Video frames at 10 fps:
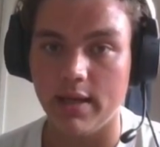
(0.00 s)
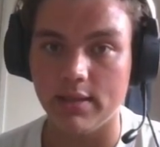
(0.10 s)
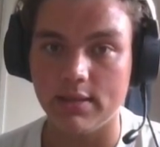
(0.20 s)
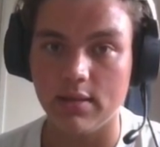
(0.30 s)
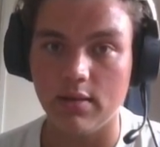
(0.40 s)

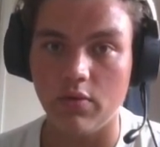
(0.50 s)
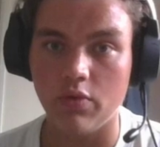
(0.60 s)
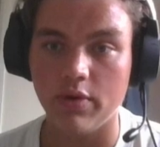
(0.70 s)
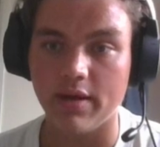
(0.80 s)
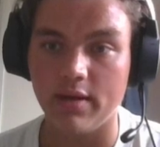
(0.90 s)
and
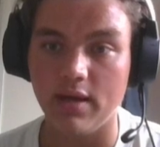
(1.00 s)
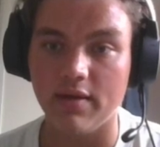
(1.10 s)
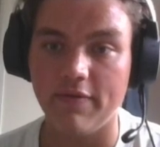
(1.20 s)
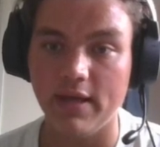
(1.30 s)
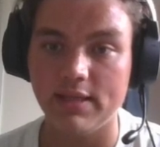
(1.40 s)
king
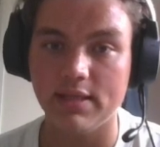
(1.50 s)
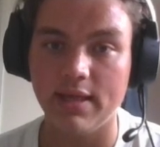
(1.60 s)
f8.